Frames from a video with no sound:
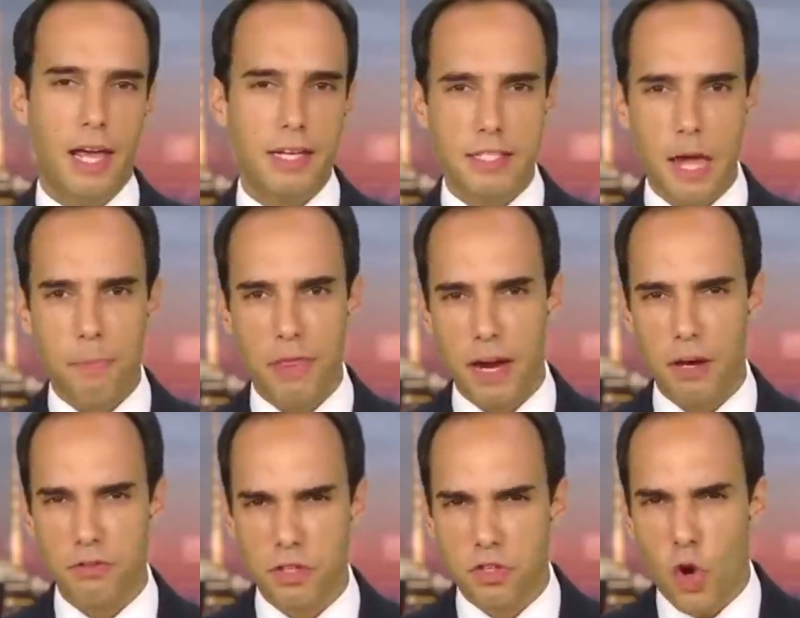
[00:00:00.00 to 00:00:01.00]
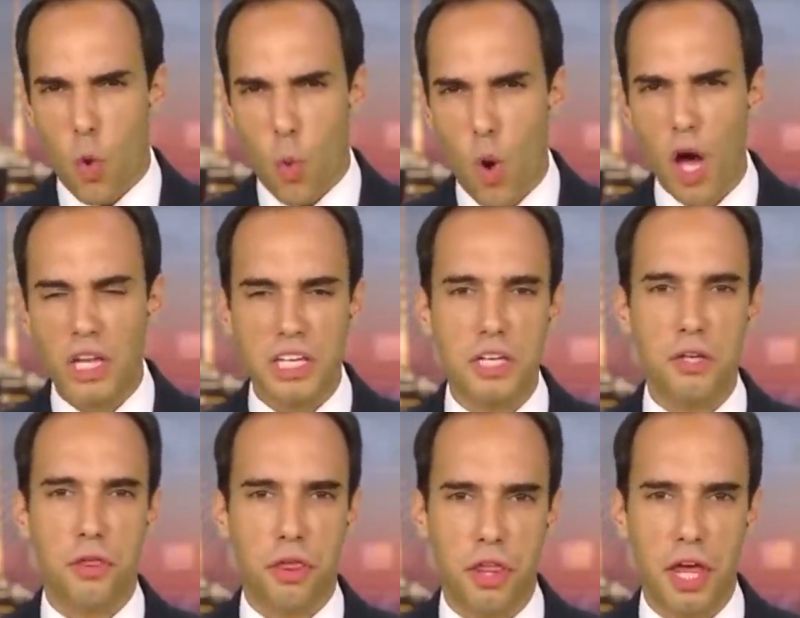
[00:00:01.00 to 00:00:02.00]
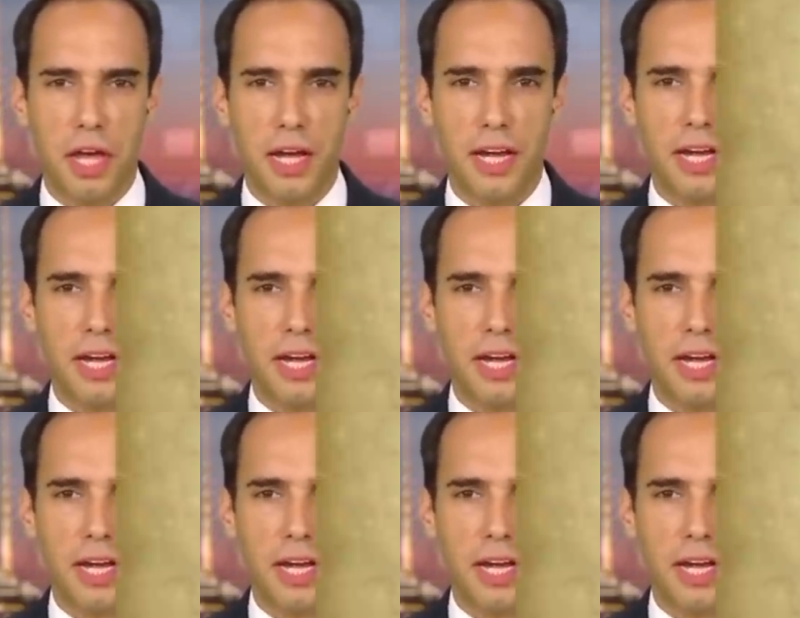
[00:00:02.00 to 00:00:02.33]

Except there's this one little thing.